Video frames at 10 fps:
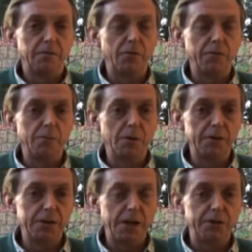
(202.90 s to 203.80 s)

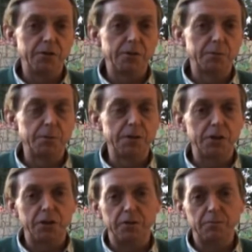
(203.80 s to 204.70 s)
vulnerable and dangerous
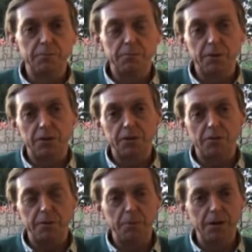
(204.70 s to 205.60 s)
position, because
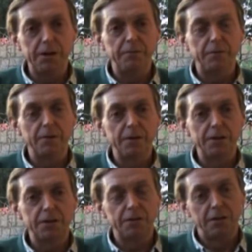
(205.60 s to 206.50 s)
I believe that
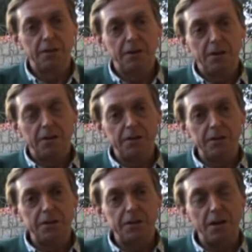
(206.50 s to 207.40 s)

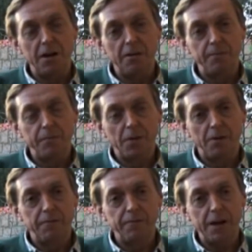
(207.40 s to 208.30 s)
this
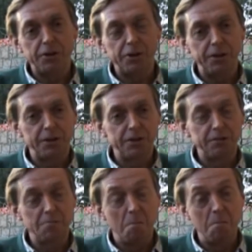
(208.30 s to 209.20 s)

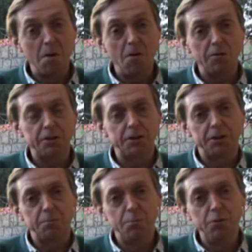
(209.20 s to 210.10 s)
fascist
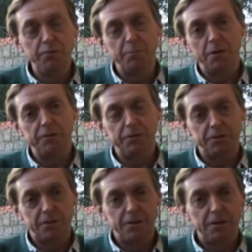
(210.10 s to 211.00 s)
Marxist
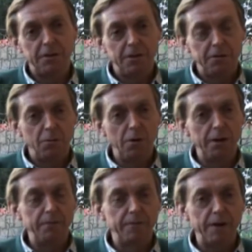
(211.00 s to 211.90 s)
movement
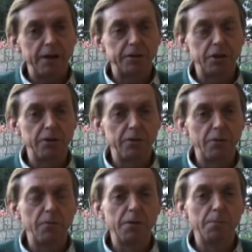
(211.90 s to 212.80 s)
will in fact
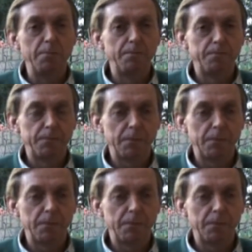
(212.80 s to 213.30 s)
turn on them.